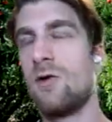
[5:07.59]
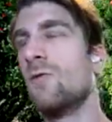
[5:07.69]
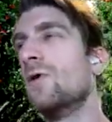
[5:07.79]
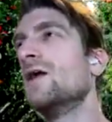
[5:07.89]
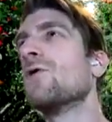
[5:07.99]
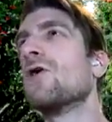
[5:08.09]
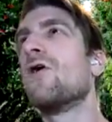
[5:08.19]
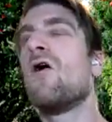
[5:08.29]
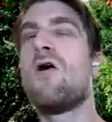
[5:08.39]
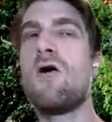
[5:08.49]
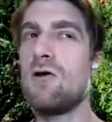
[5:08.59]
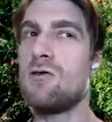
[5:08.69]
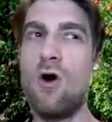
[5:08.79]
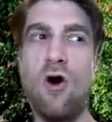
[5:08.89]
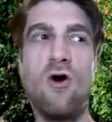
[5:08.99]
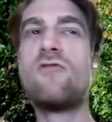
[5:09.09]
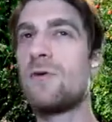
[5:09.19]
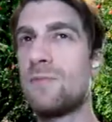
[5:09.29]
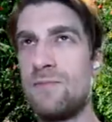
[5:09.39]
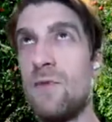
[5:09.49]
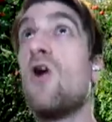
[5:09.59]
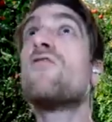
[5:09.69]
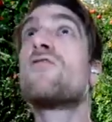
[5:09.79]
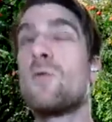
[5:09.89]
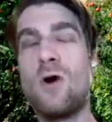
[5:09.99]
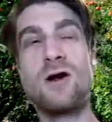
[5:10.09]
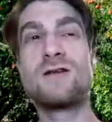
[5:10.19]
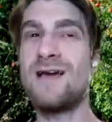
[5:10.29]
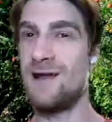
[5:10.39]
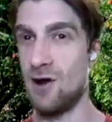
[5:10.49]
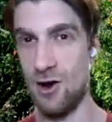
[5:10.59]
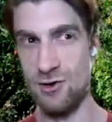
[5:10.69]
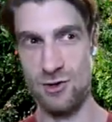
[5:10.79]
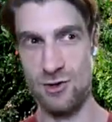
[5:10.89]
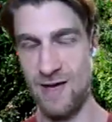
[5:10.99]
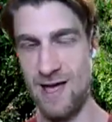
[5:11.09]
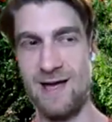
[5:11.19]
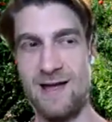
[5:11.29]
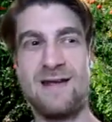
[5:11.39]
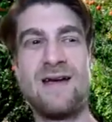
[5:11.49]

We were all overworked and underpaid,